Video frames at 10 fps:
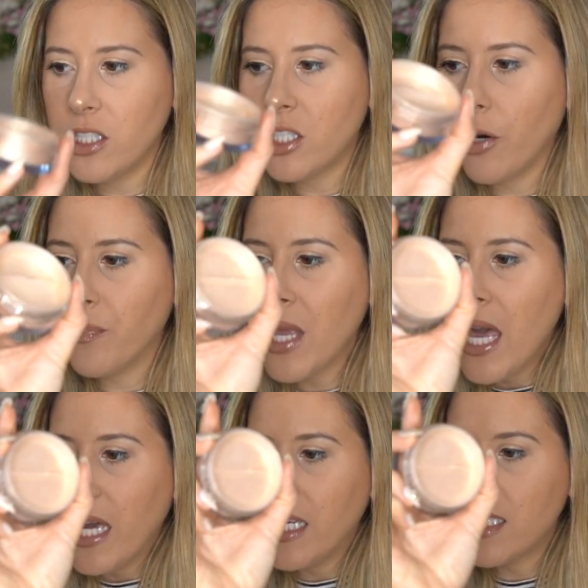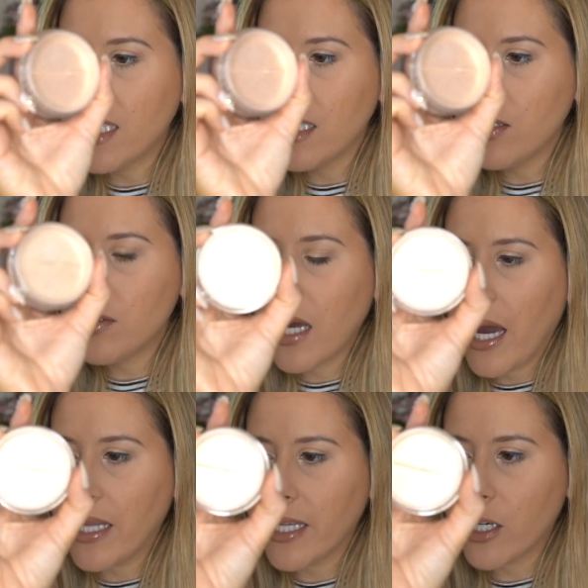So it is a loose
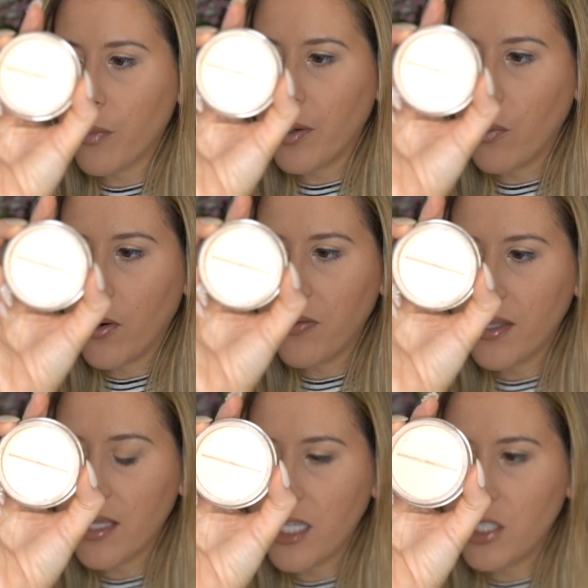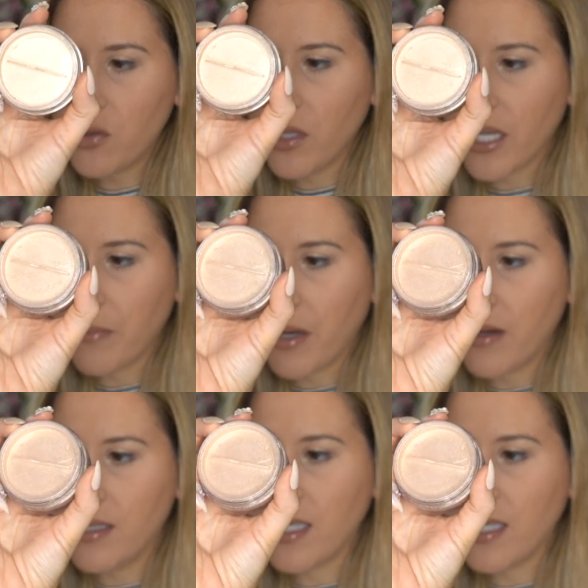highlighter, but one thing that I do like about it is